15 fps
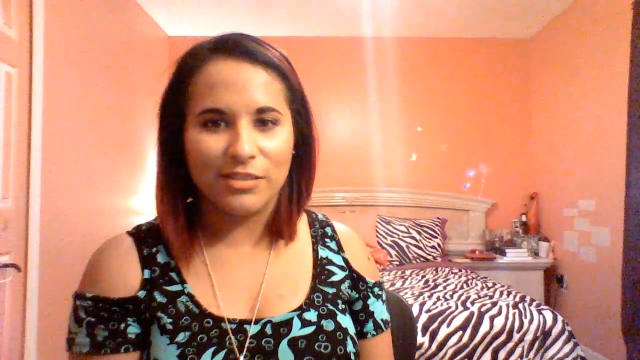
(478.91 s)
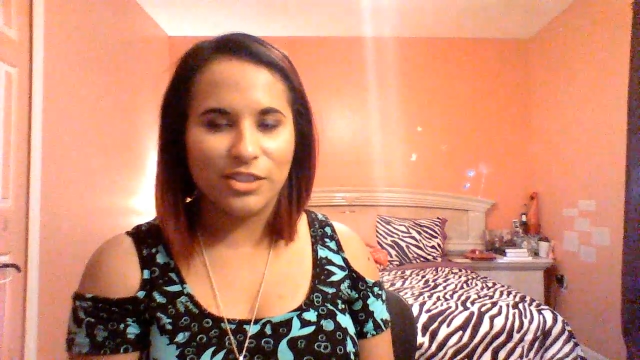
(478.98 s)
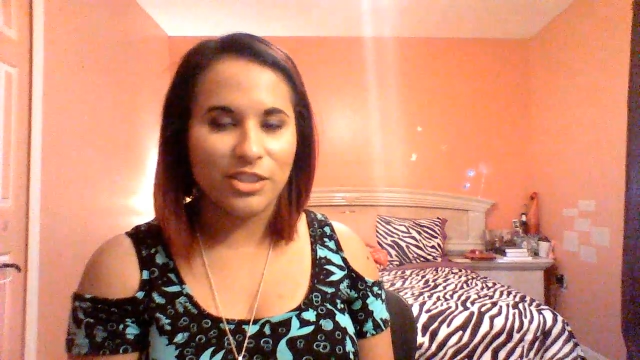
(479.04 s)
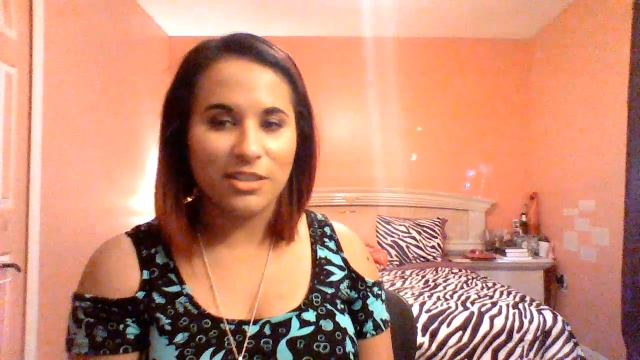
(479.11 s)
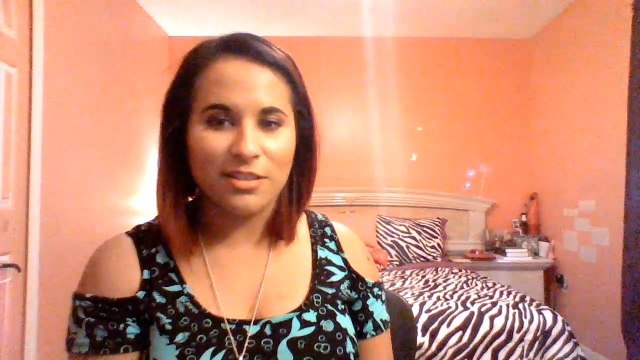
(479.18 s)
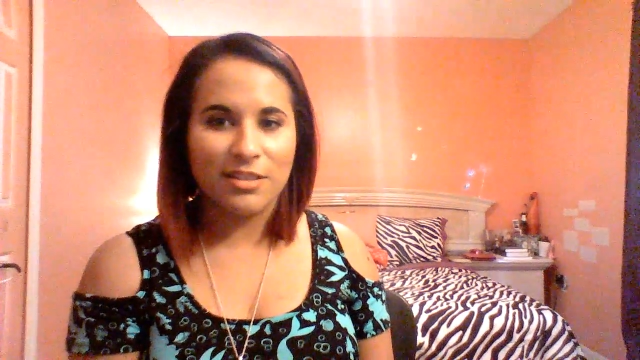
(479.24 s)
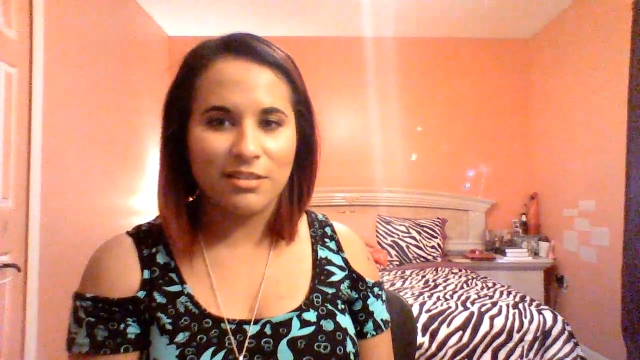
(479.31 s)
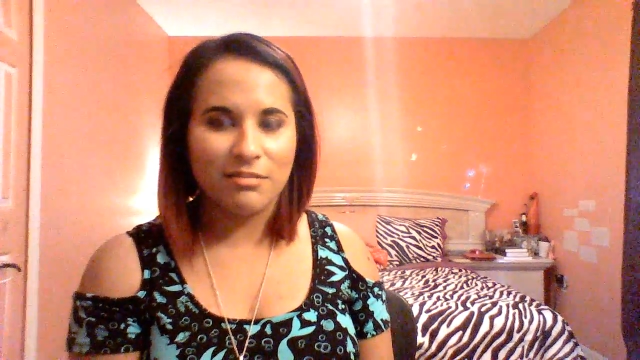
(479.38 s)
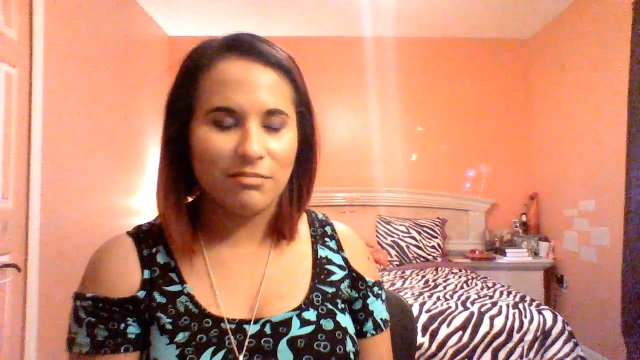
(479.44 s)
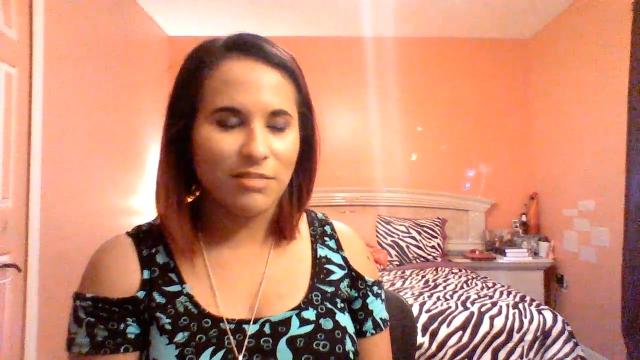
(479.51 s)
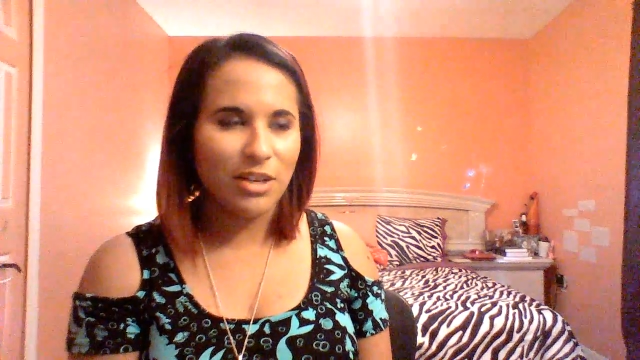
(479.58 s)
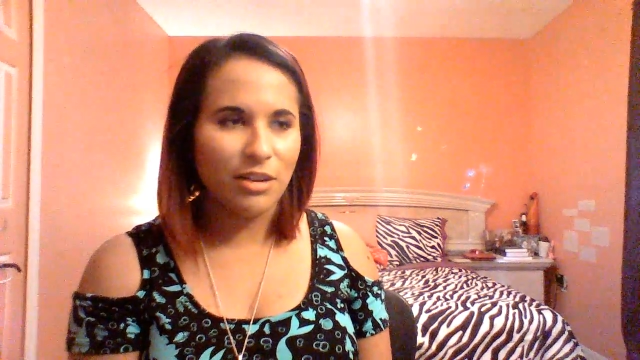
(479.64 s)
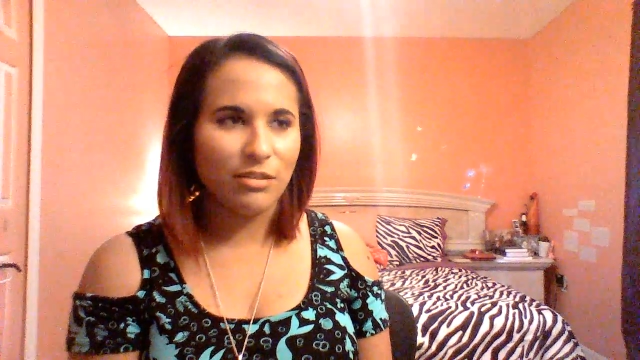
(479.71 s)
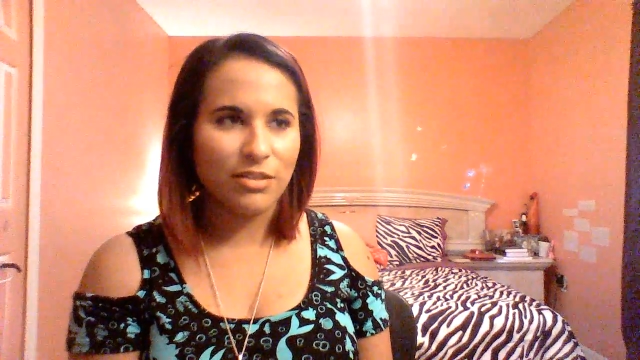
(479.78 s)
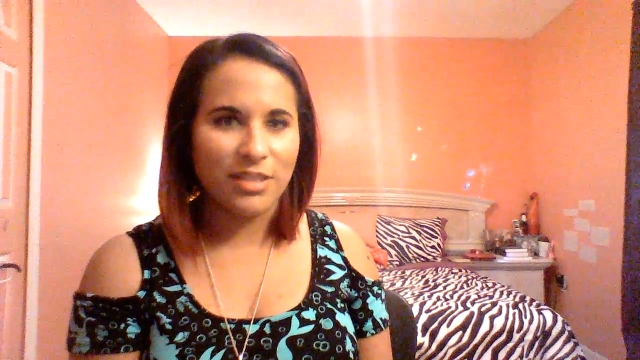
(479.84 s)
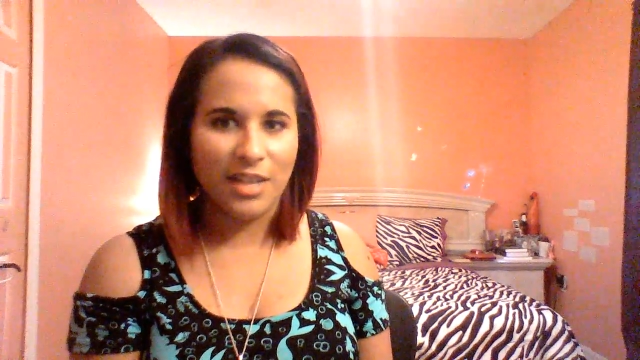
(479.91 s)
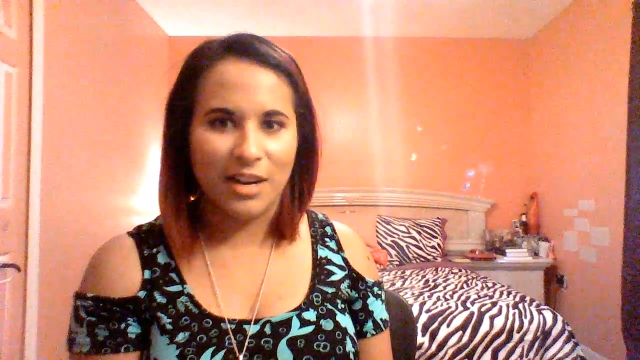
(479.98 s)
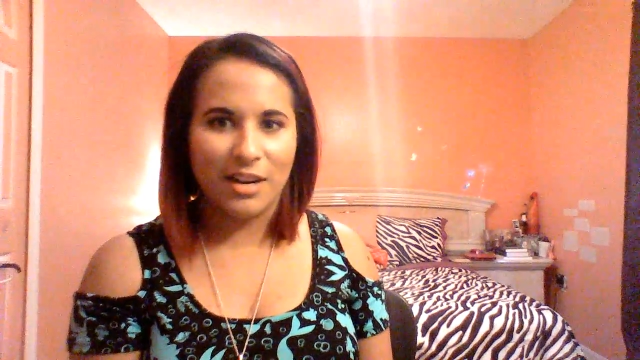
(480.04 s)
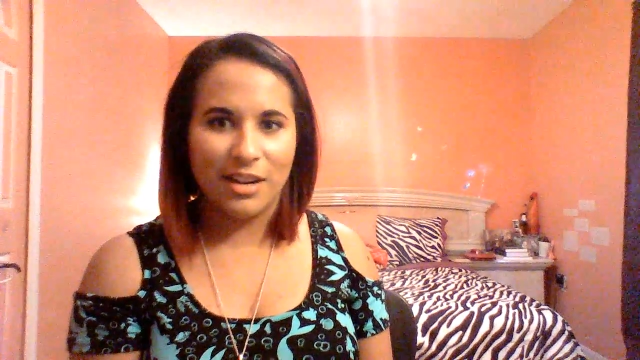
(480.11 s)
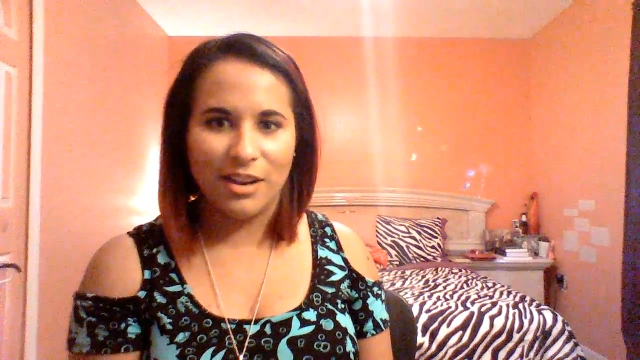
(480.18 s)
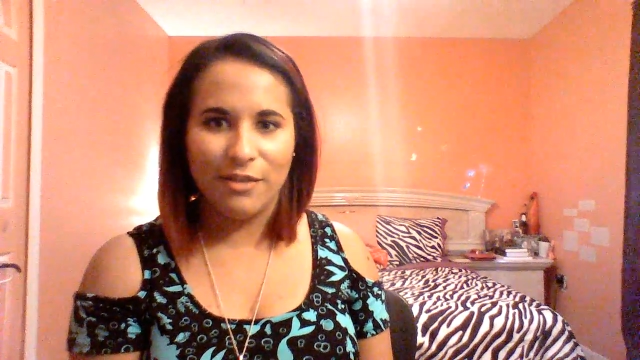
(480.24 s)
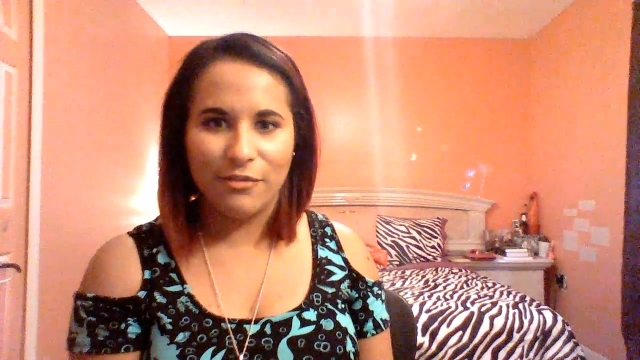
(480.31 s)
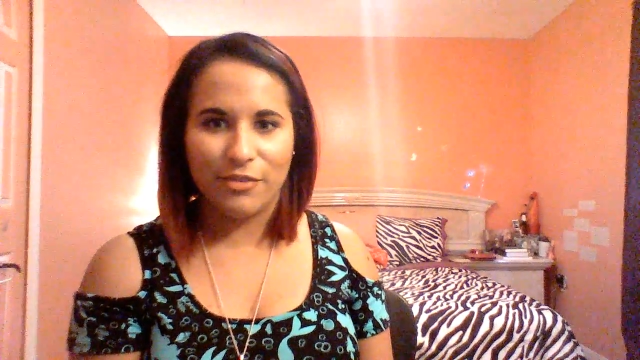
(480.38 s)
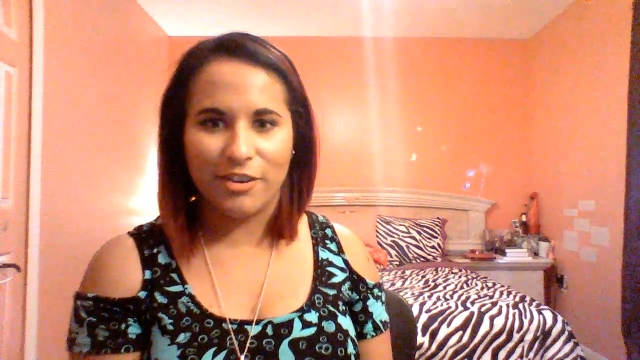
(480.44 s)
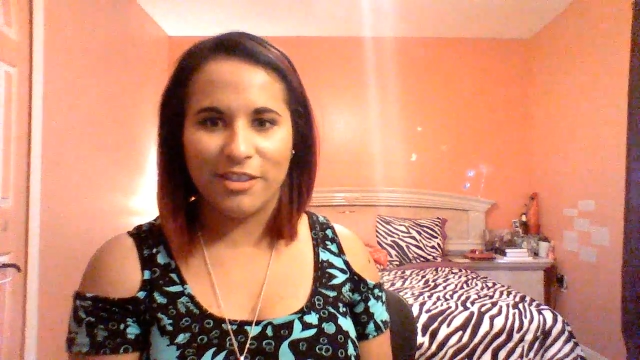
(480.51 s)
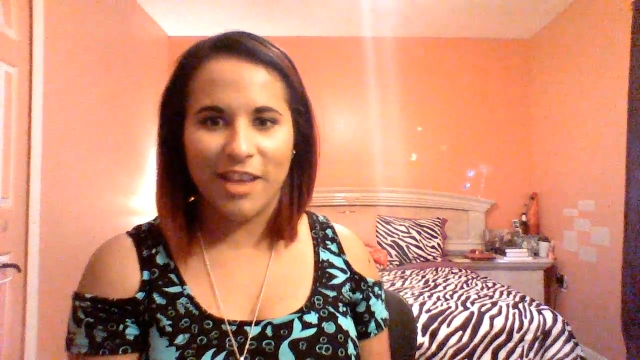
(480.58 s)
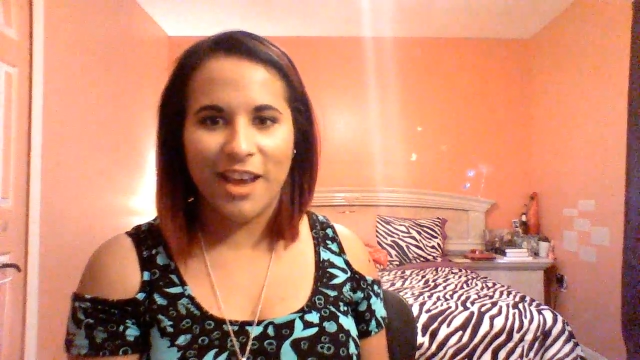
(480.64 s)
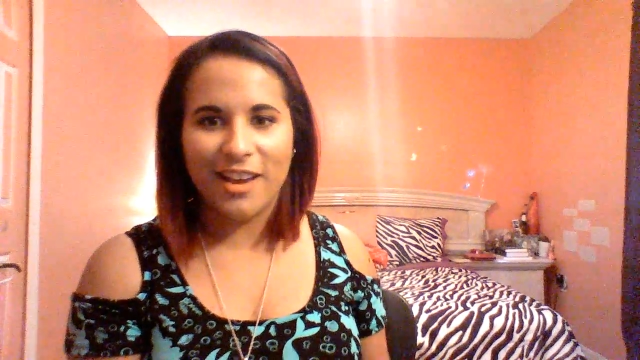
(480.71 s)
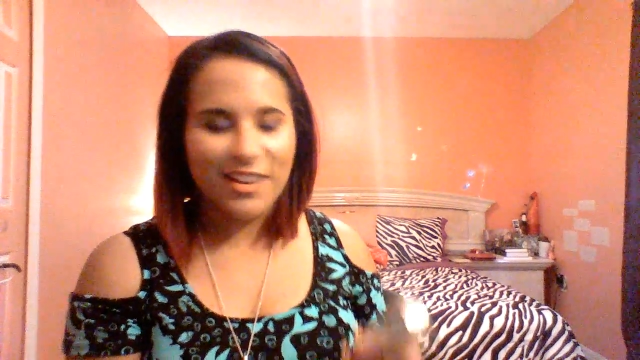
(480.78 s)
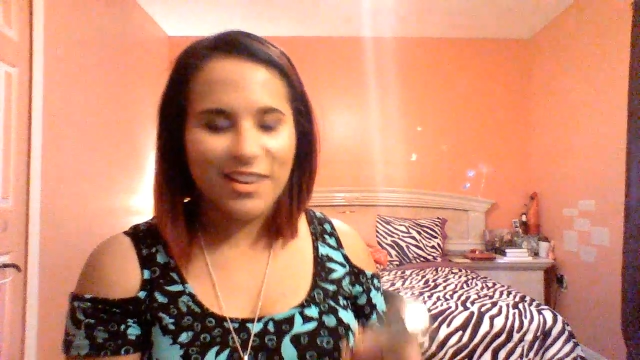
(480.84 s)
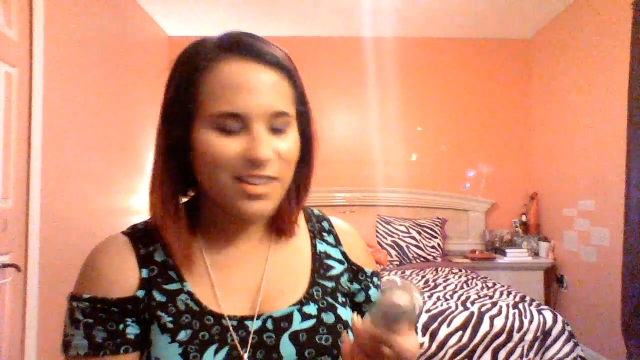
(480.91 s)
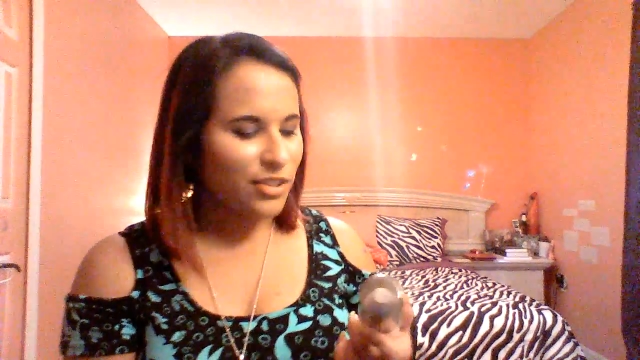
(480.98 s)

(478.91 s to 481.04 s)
she's, you know, standing up for that.